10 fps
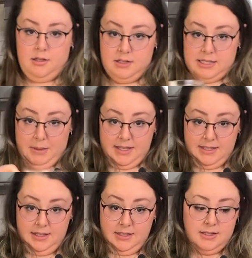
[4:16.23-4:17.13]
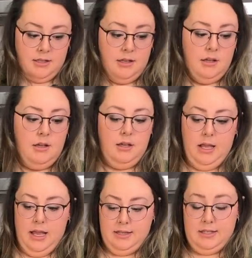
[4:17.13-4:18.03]
spices,
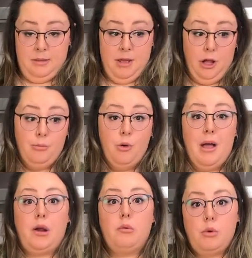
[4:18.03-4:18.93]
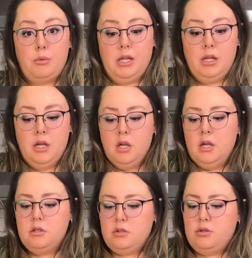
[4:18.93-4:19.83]
and some elbow macaroni.
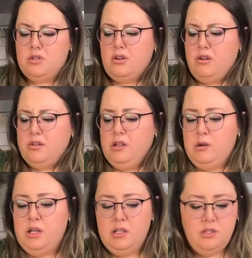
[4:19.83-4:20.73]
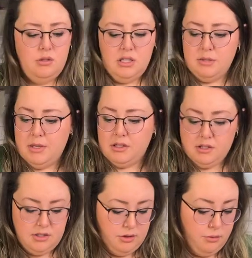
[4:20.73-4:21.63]
So those are all the ingredients you need to make
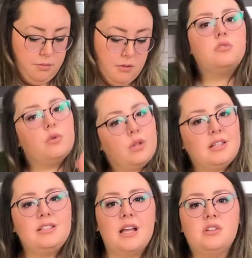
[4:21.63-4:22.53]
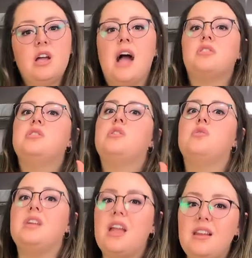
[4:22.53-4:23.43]
this soup. So let's get to actually
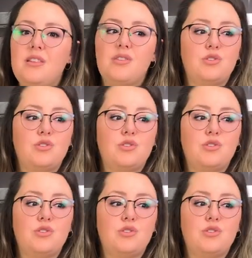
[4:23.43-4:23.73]
creating the